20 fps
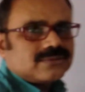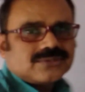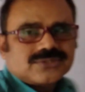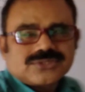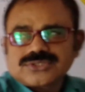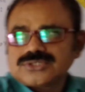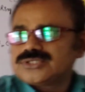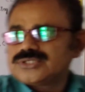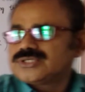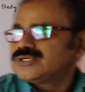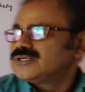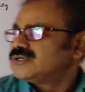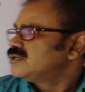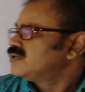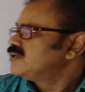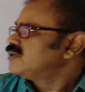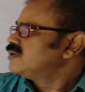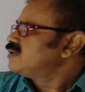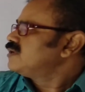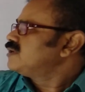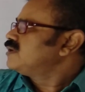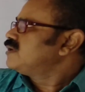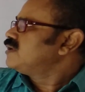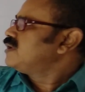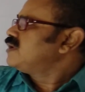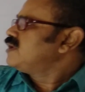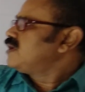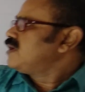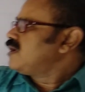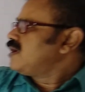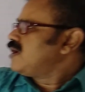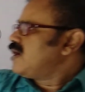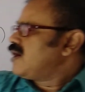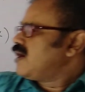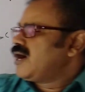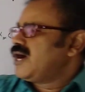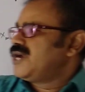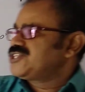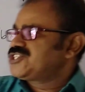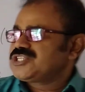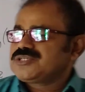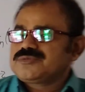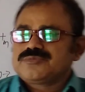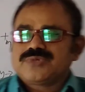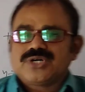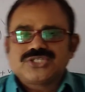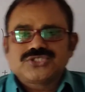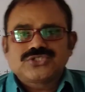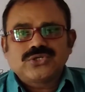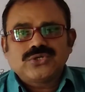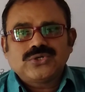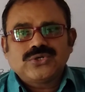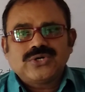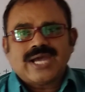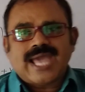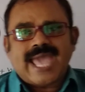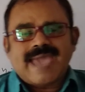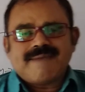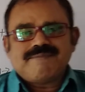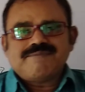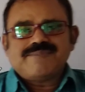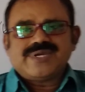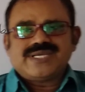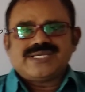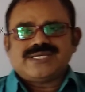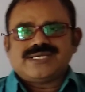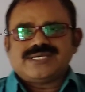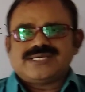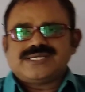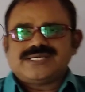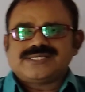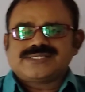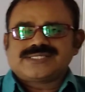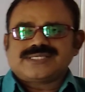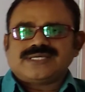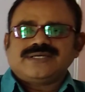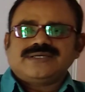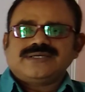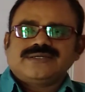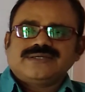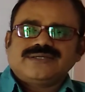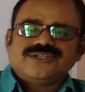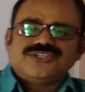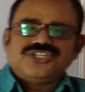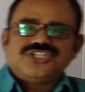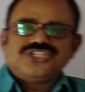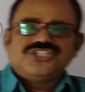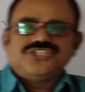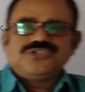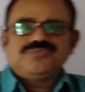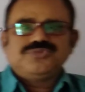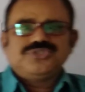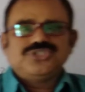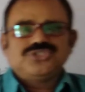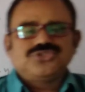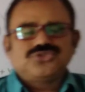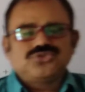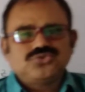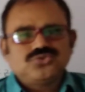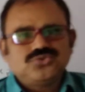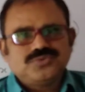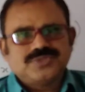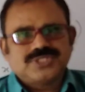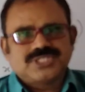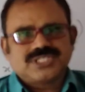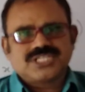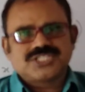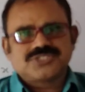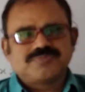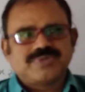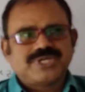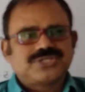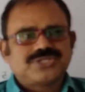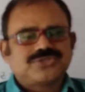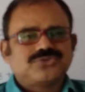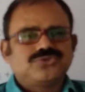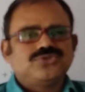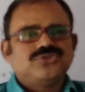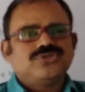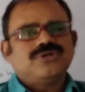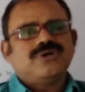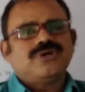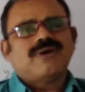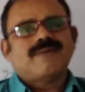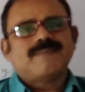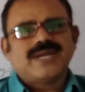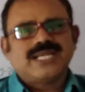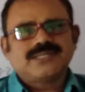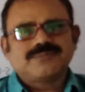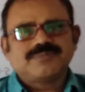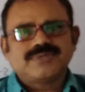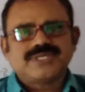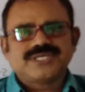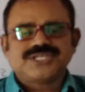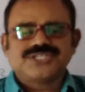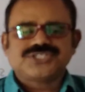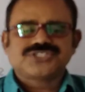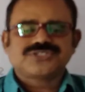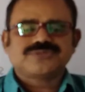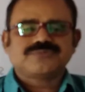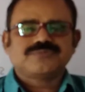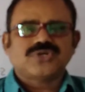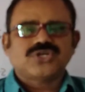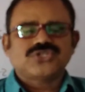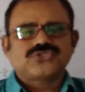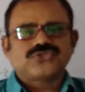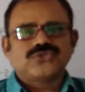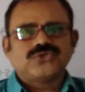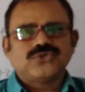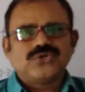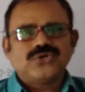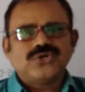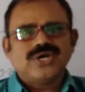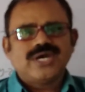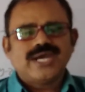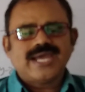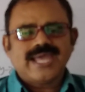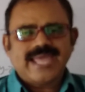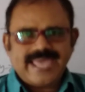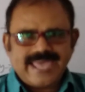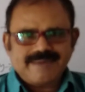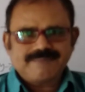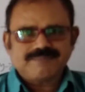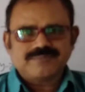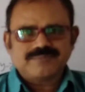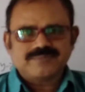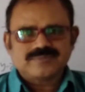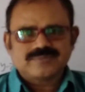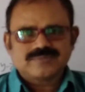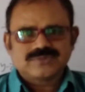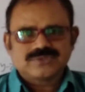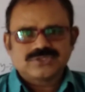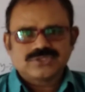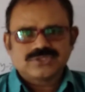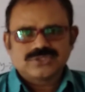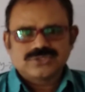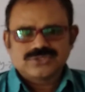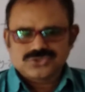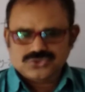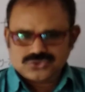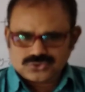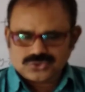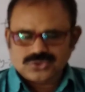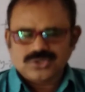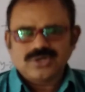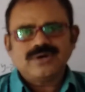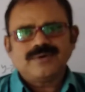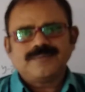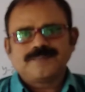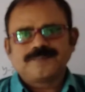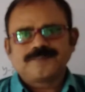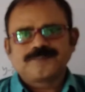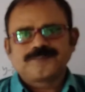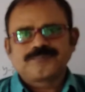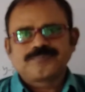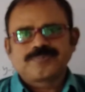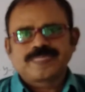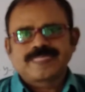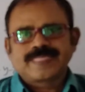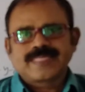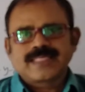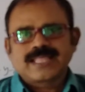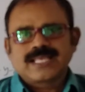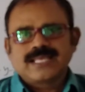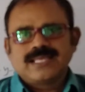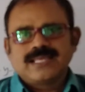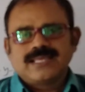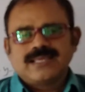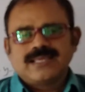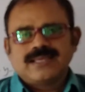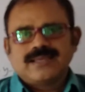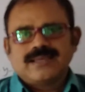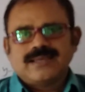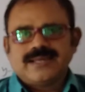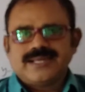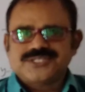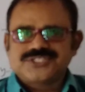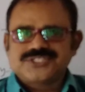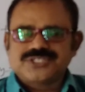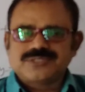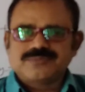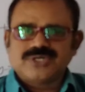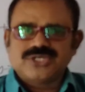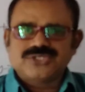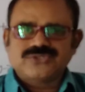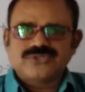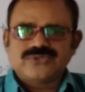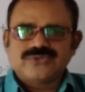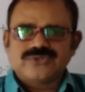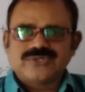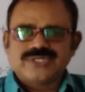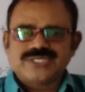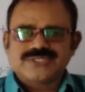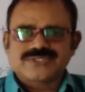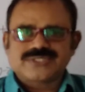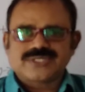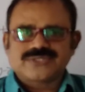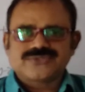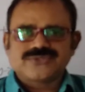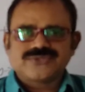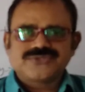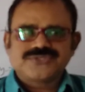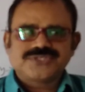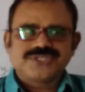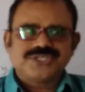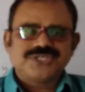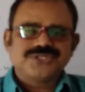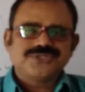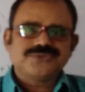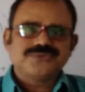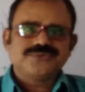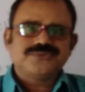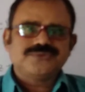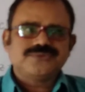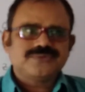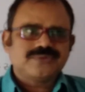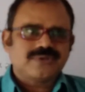So, addition modulo M is distributive with respect to multiplication modulo M. So, addition modulo is associative,